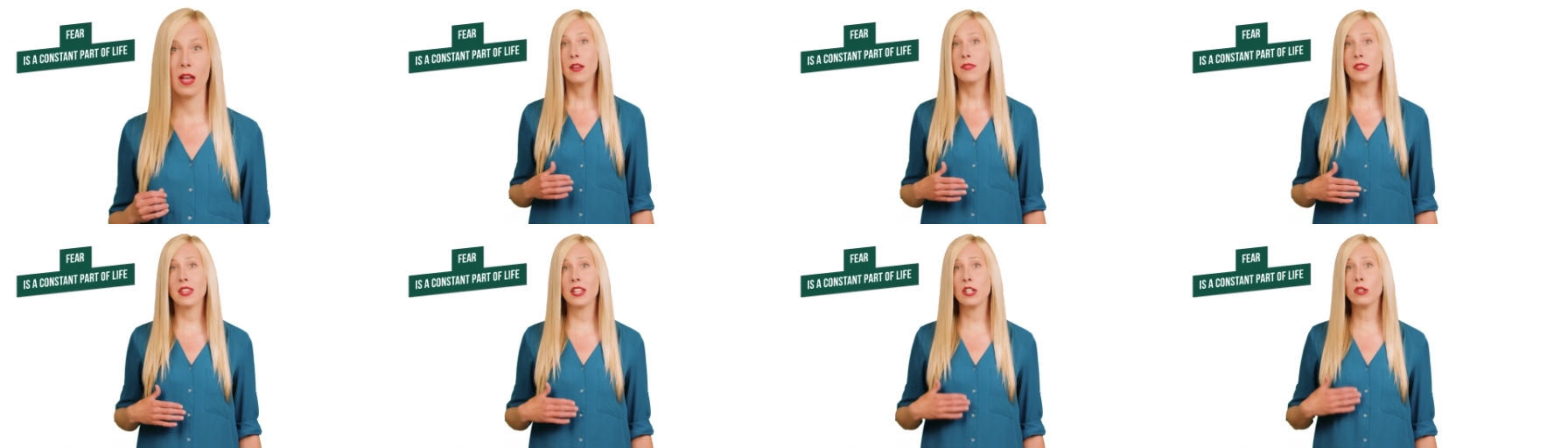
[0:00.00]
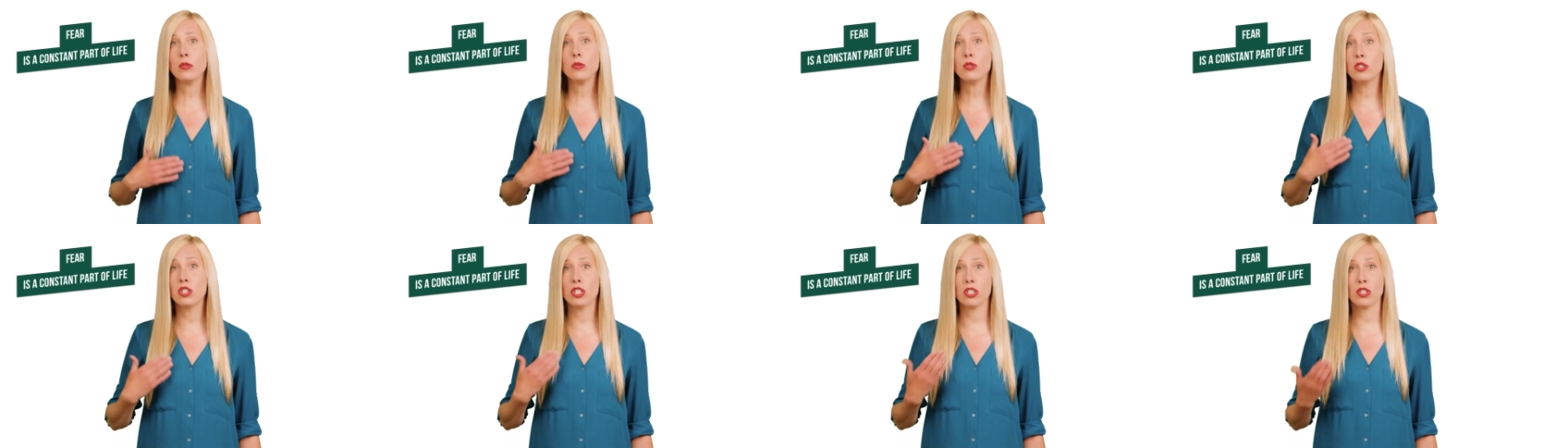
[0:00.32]
They
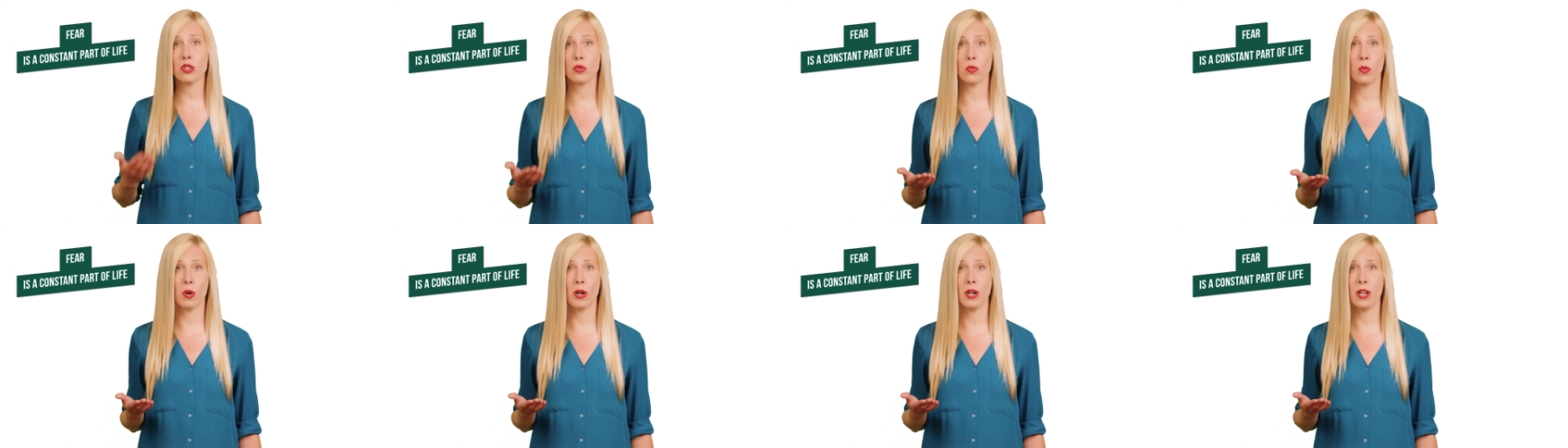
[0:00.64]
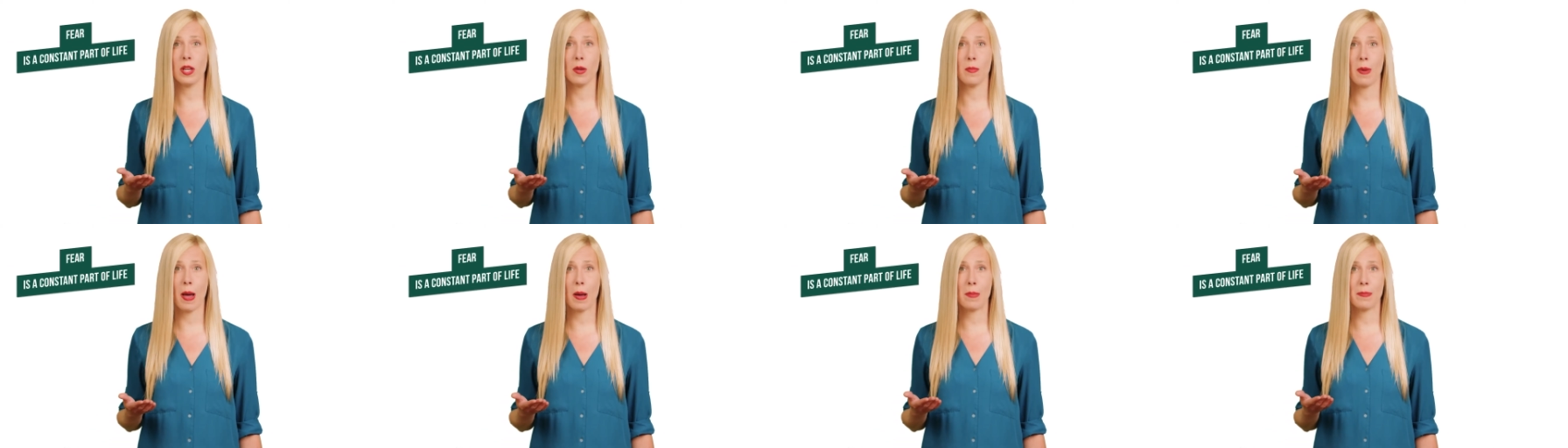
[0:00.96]
don't just worry
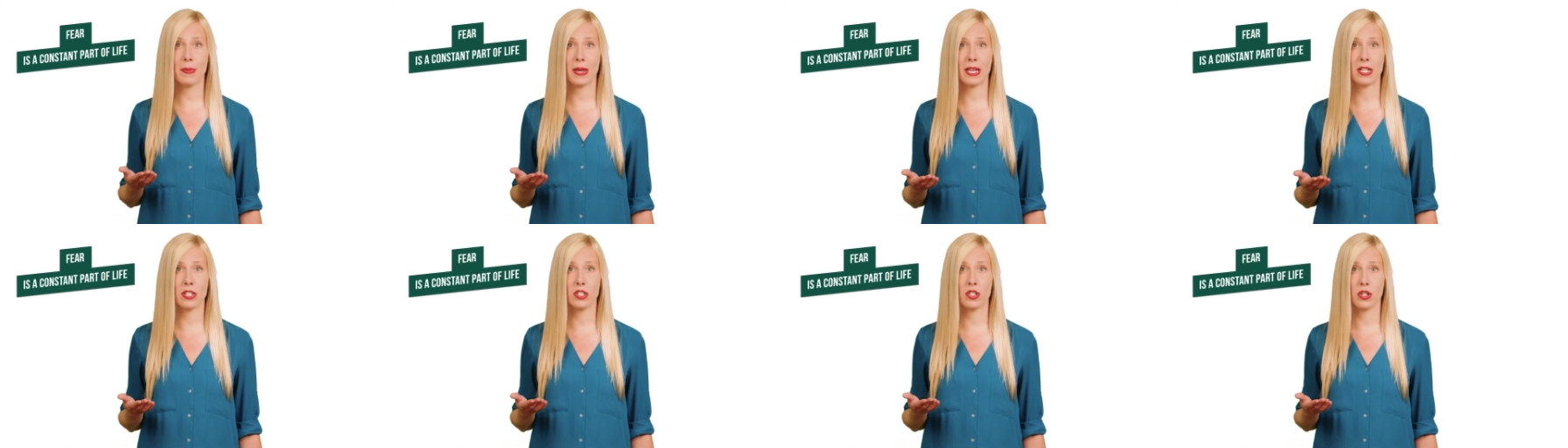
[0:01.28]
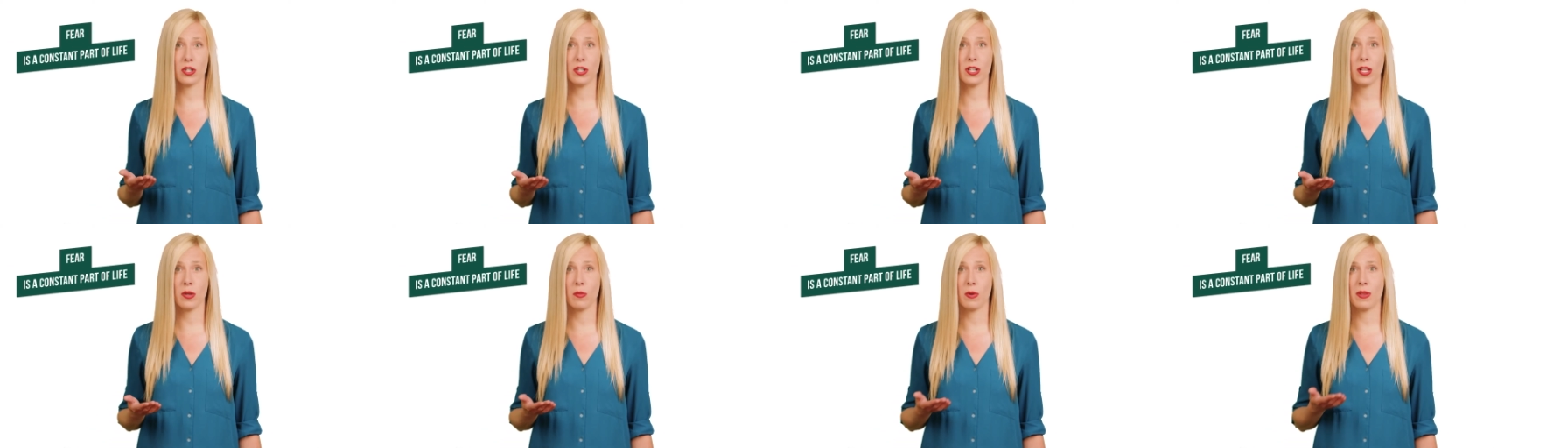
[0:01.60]
about being
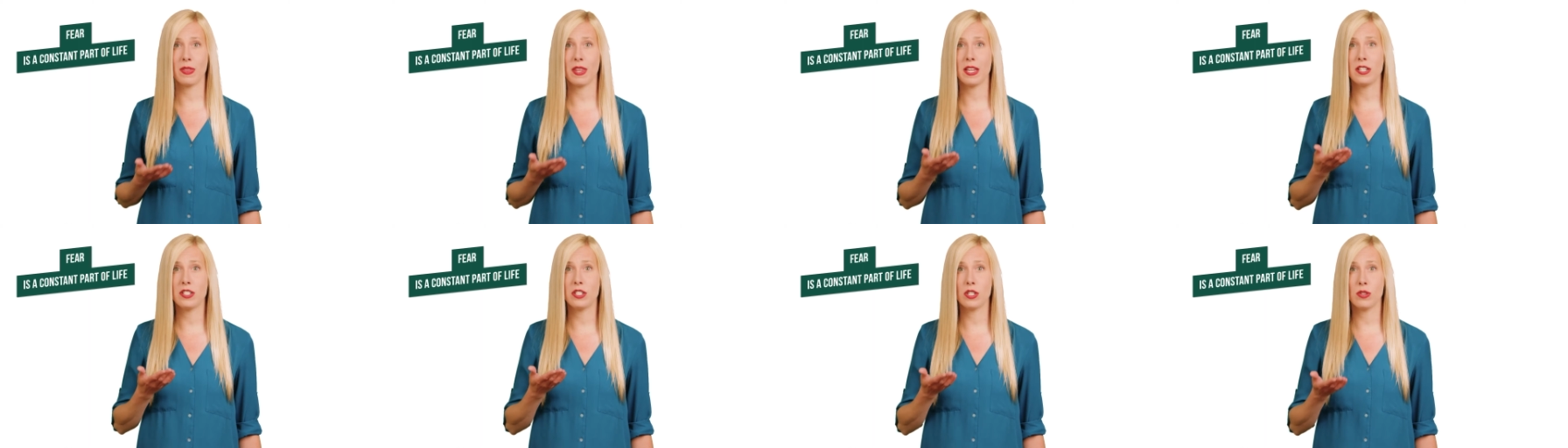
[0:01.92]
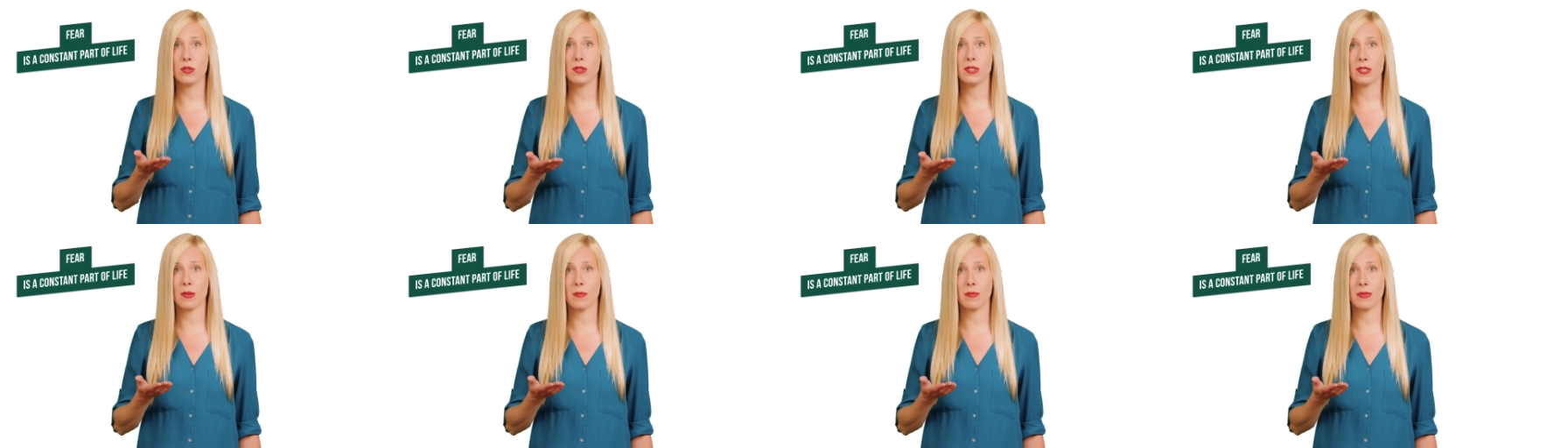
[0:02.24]
dirty when they do
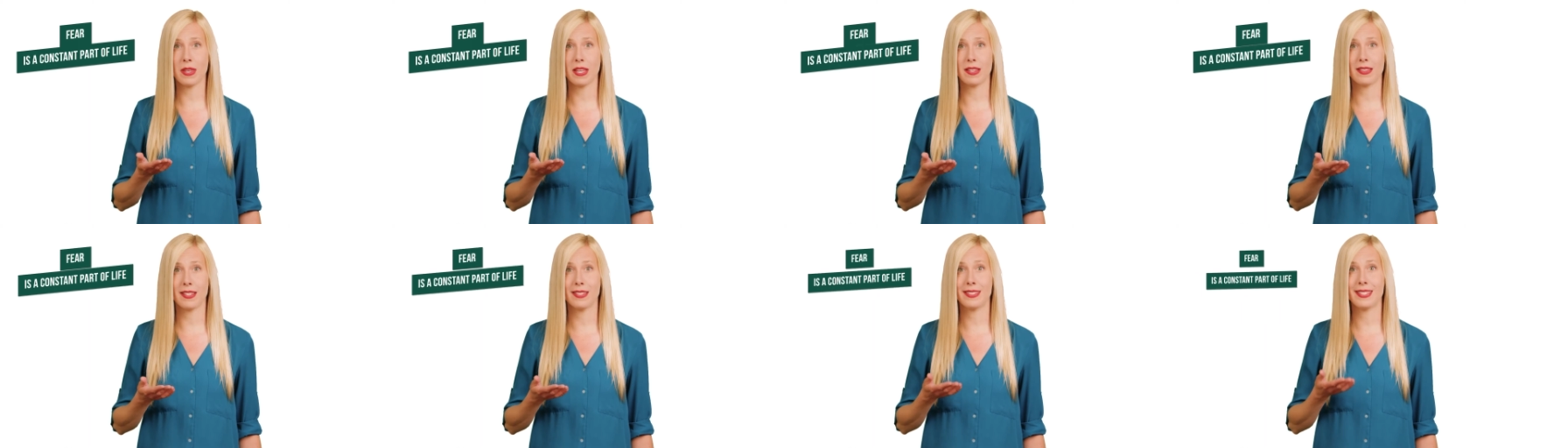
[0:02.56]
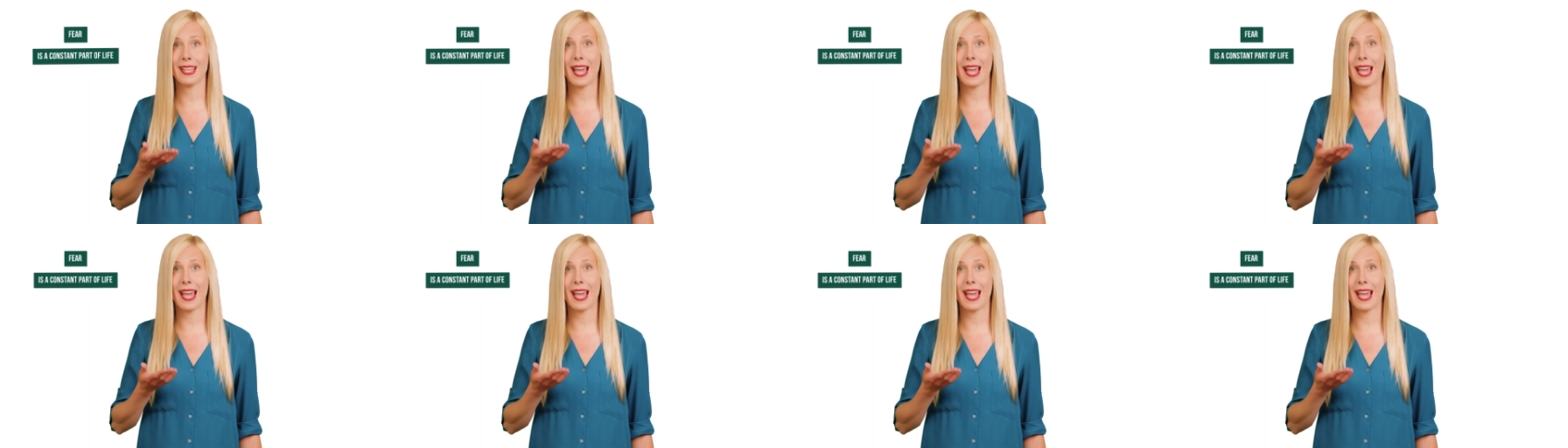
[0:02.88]
something that's